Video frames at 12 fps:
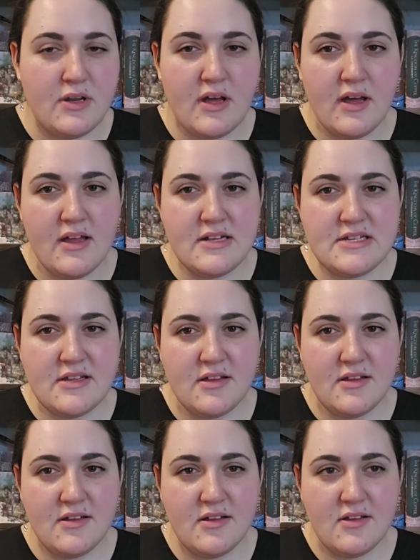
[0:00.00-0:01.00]
not,
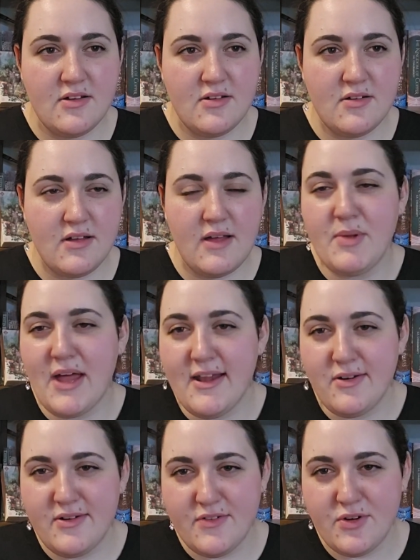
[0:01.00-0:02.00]
but I
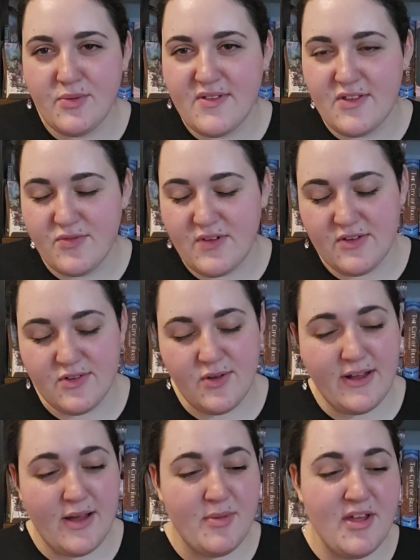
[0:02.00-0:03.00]
don't even know when this video is
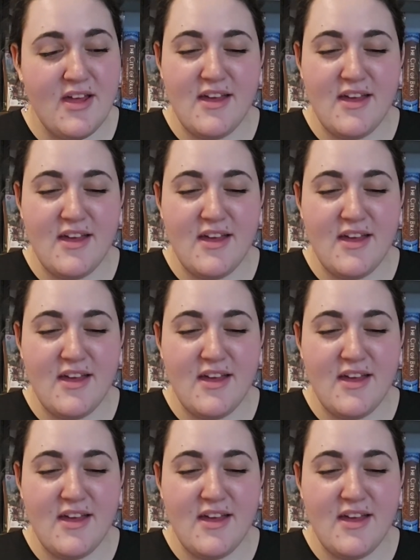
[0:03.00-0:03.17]
going up.